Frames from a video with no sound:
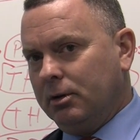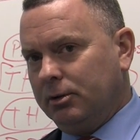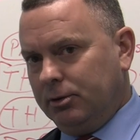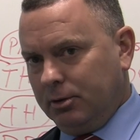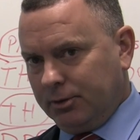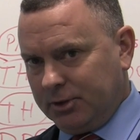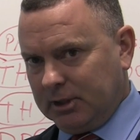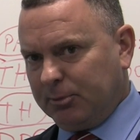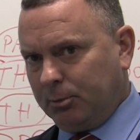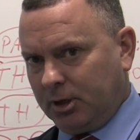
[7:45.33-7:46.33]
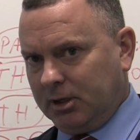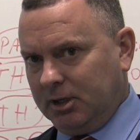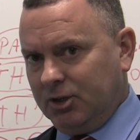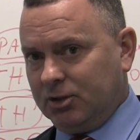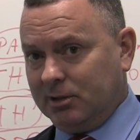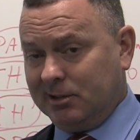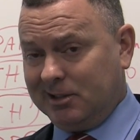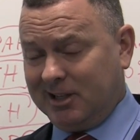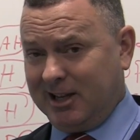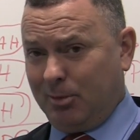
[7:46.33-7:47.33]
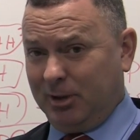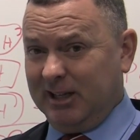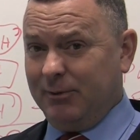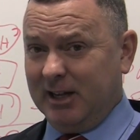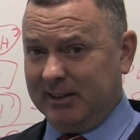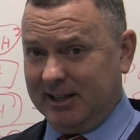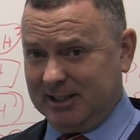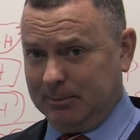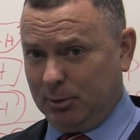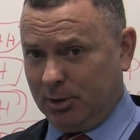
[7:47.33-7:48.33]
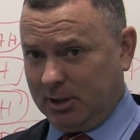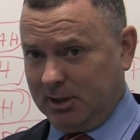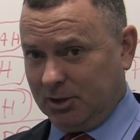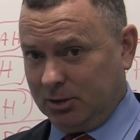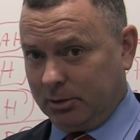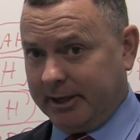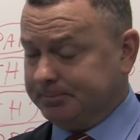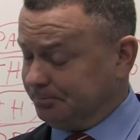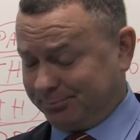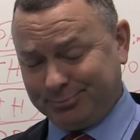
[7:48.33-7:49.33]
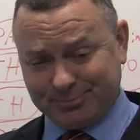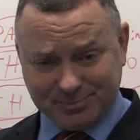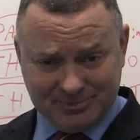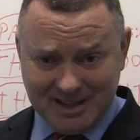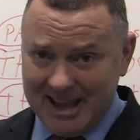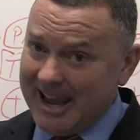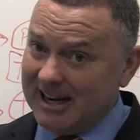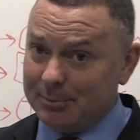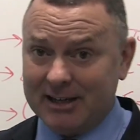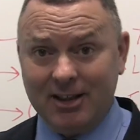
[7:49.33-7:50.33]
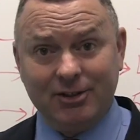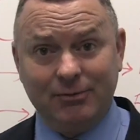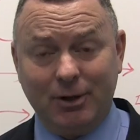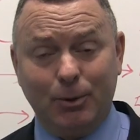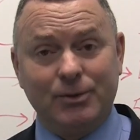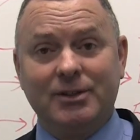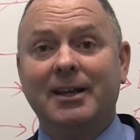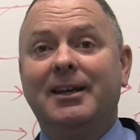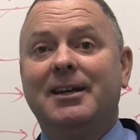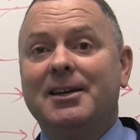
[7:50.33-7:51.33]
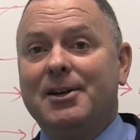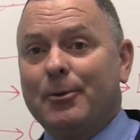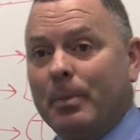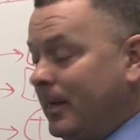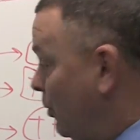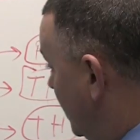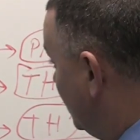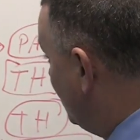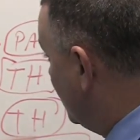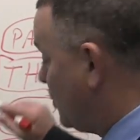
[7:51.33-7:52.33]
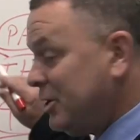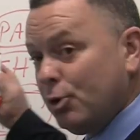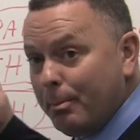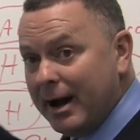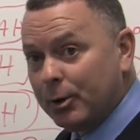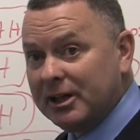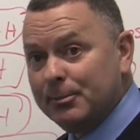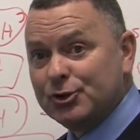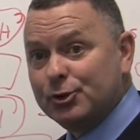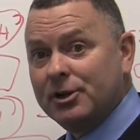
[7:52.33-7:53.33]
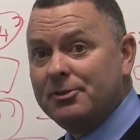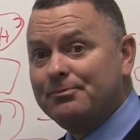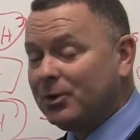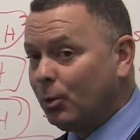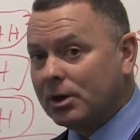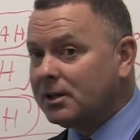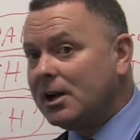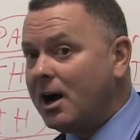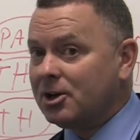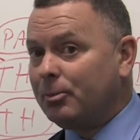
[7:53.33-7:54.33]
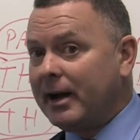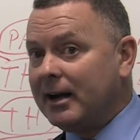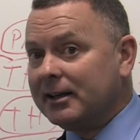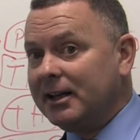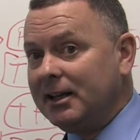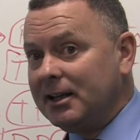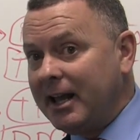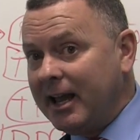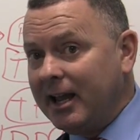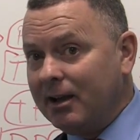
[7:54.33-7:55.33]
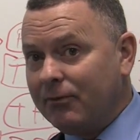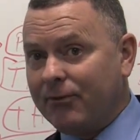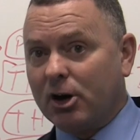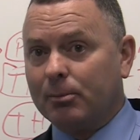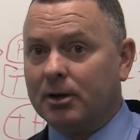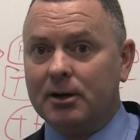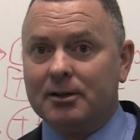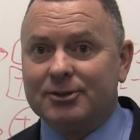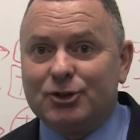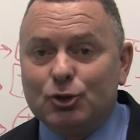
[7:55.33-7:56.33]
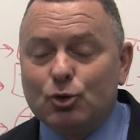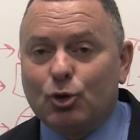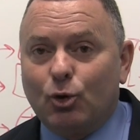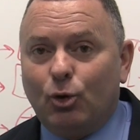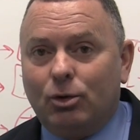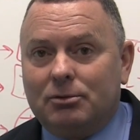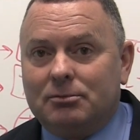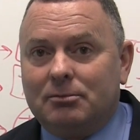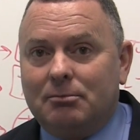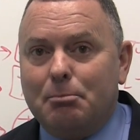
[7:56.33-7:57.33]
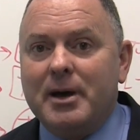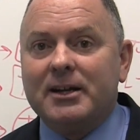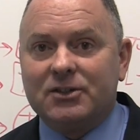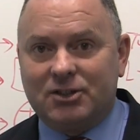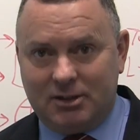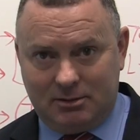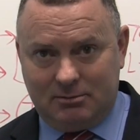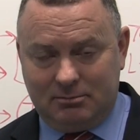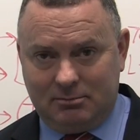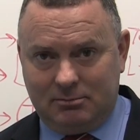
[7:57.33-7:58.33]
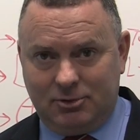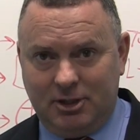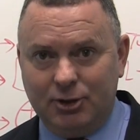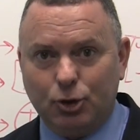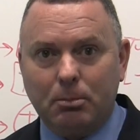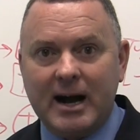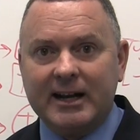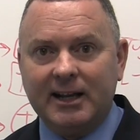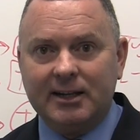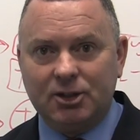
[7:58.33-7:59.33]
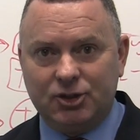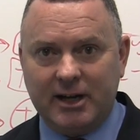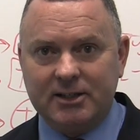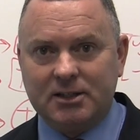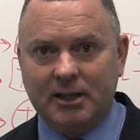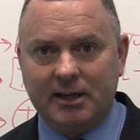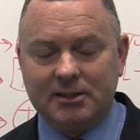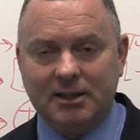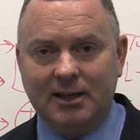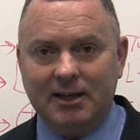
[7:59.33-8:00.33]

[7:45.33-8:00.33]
your symptom or condition to help alleviate that symptom or condition, okay? And I'm telling you, folks, when we do the biochemistry, we're not talking about getting a pharmaceutical medicine in your body to change things.